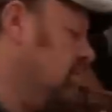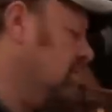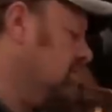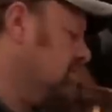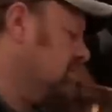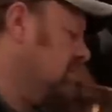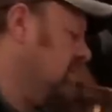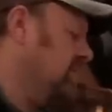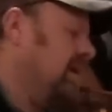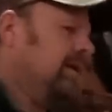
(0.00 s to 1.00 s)
was,
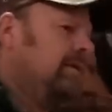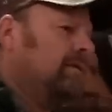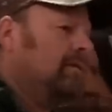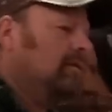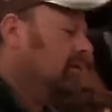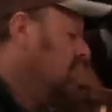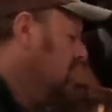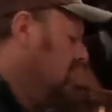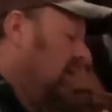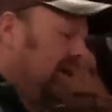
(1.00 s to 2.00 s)
and then I